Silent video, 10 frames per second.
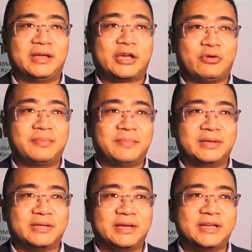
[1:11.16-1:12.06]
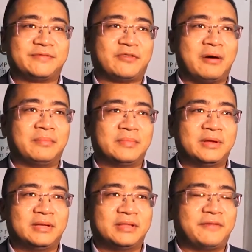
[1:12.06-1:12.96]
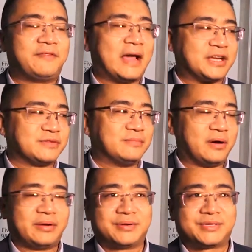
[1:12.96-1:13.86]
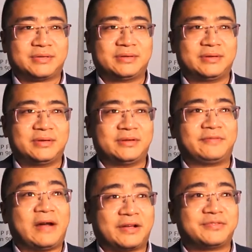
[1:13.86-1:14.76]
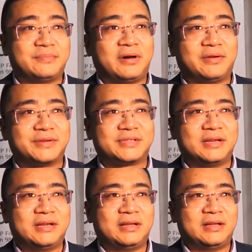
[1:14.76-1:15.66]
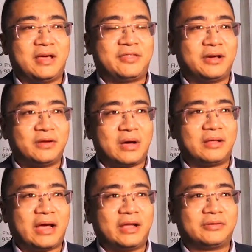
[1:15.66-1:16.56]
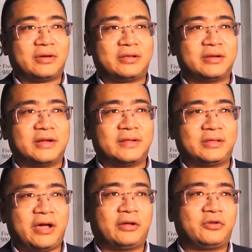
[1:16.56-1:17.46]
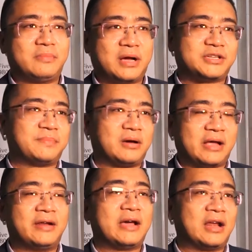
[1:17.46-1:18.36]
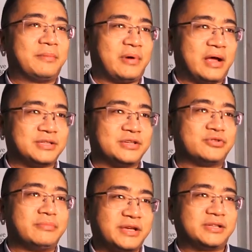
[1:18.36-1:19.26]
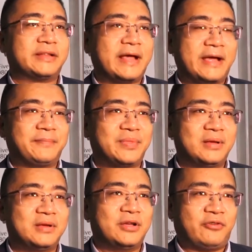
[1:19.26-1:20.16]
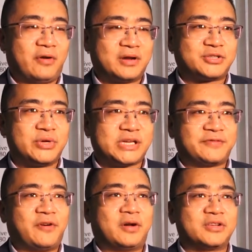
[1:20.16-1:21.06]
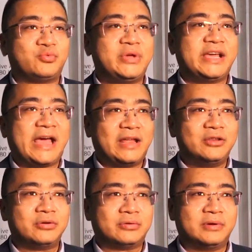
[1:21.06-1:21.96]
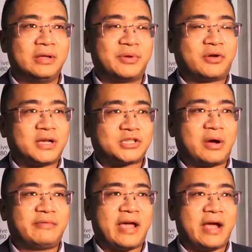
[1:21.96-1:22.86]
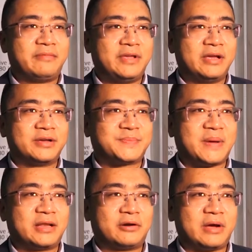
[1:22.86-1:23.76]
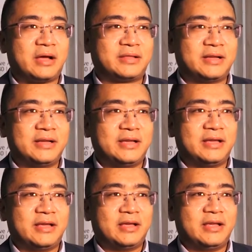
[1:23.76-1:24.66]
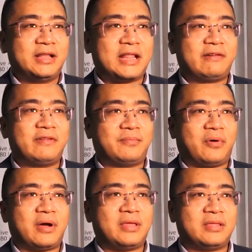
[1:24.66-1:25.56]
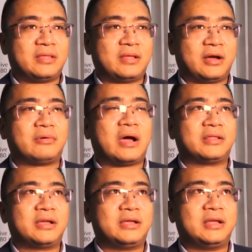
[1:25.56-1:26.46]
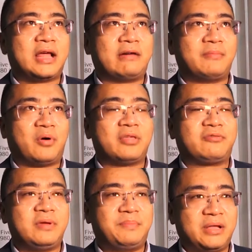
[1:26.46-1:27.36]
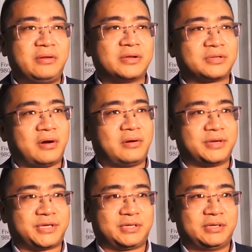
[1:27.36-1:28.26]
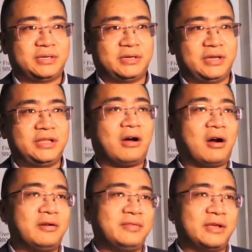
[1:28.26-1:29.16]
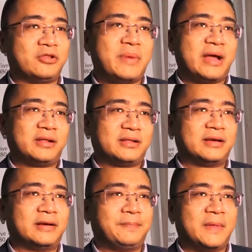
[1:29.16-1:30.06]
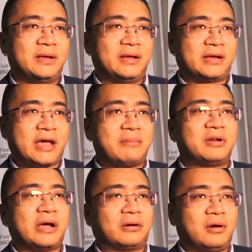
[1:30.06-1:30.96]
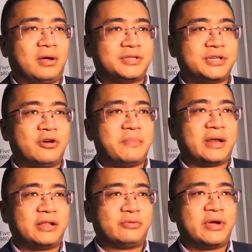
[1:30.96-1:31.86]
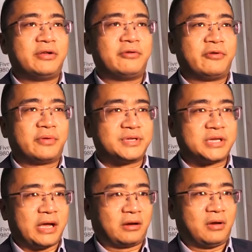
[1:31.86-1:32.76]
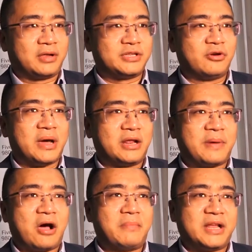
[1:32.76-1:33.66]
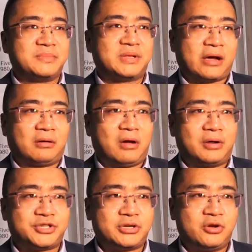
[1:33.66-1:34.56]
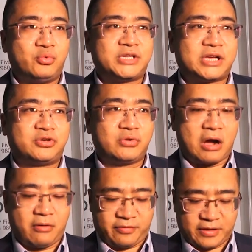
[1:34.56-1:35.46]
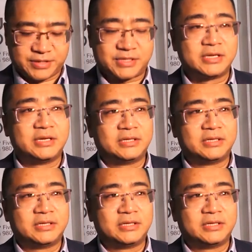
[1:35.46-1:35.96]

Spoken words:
equipment is from the flagship models. The third one, I do not tell too much about any other brands as you mentioned the name. For us, we just focus we can do, because Huawei every year spend around $11.3 billion in the R&D, no matter the camera technology, no matter the radio frequency technology, no matter the power management technology, we just do our things,